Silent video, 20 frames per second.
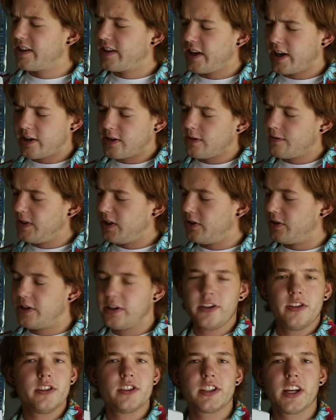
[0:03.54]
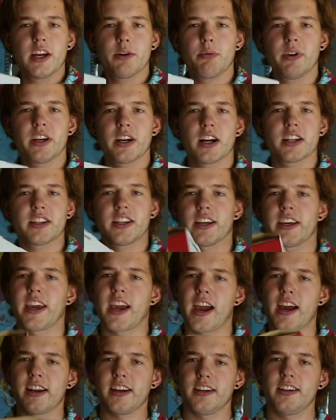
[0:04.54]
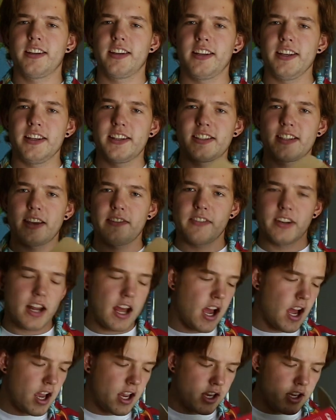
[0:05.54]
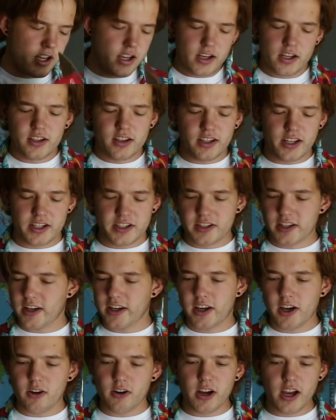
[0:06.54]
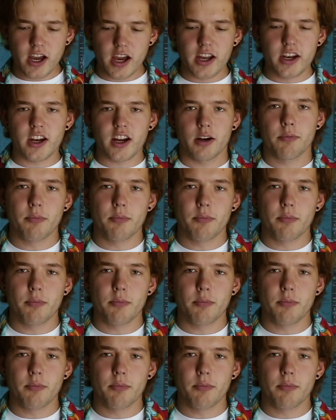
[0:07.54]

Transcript: Tech Review Tuesday, we got the Canon T7i. Let's go ahead and